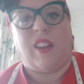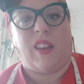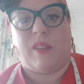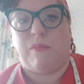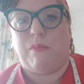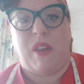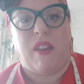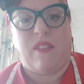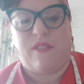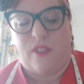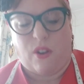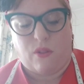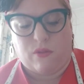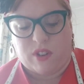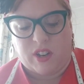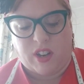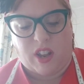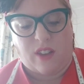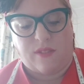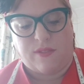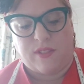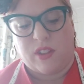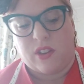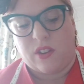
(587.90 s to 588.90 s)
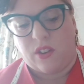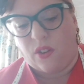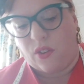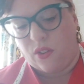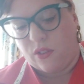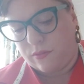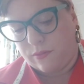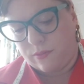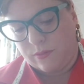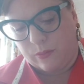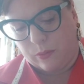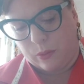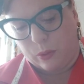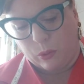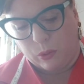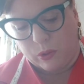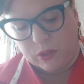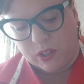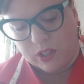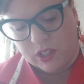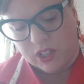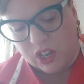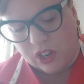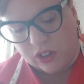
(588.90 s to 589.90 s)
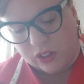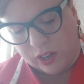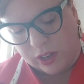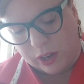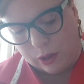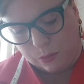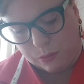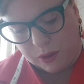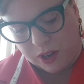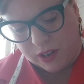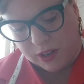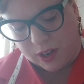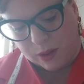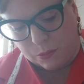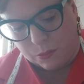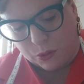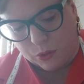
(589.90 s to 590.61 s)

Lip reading: bit folded over the knot. We want it to look a little bit